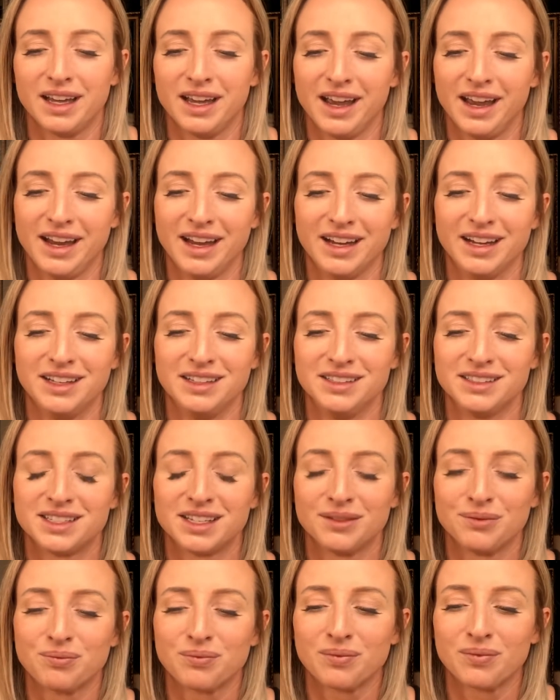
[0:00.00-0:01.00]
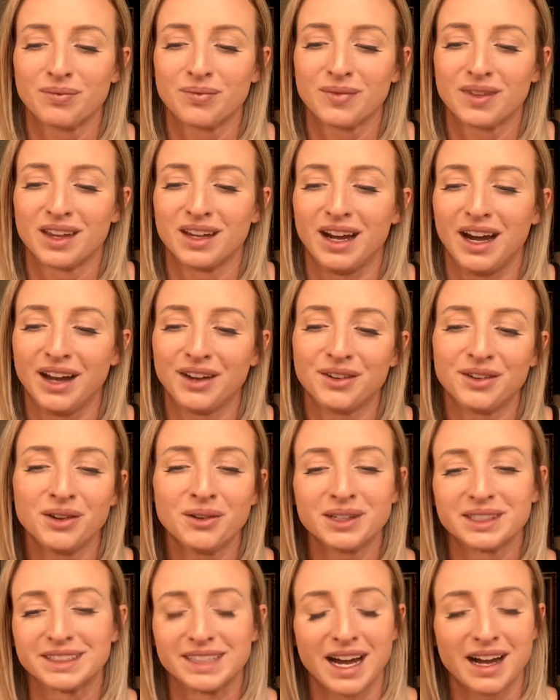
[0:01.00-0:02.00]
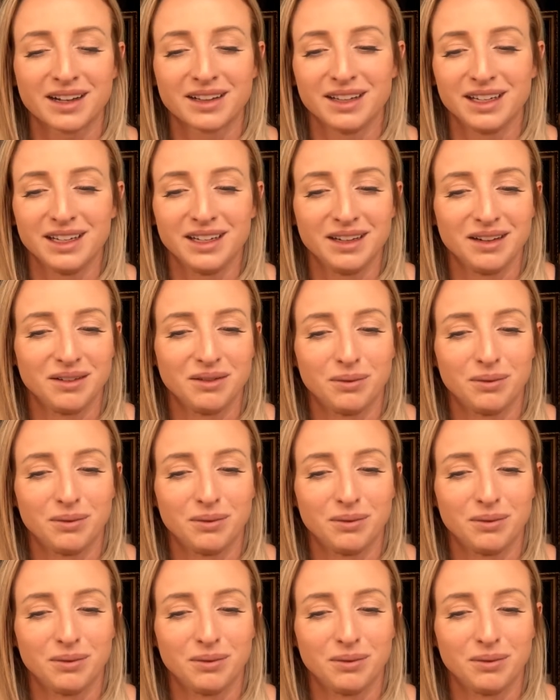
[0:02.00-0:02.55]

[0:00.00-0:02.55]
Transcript: And I don't know exactly